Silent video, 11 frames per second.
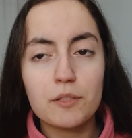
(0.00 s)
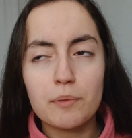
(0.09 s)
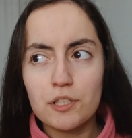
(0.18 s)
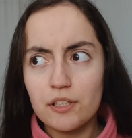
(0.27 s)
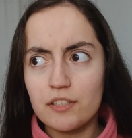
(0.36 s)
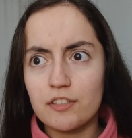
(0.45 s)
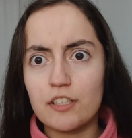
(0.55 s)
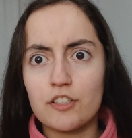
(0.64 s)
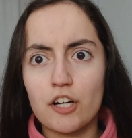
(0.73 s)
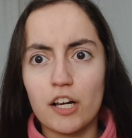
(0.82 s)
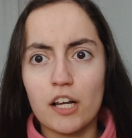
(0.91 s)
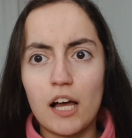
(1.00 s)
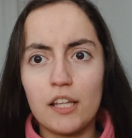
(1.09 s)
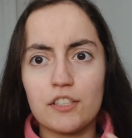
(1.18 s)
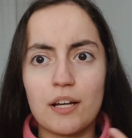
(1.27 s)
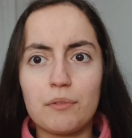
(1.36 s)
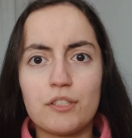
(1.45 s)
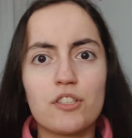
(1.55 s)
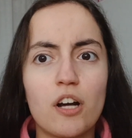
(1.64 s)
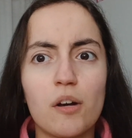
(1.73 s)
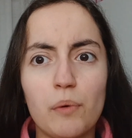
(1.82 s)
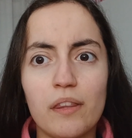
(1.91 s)
Especially since I started college, I would
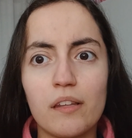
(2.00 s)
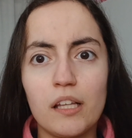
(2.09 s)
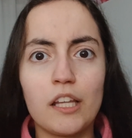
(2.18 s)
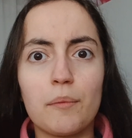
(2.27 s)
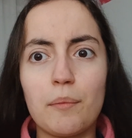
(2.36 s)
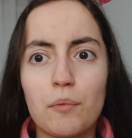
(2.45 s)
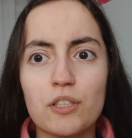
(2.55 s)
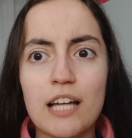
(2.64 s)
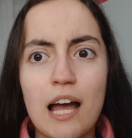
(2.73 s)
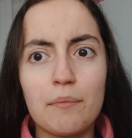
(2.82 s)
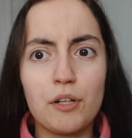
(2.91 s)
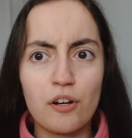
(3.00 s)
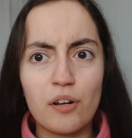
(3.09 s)
start with a little bit more time,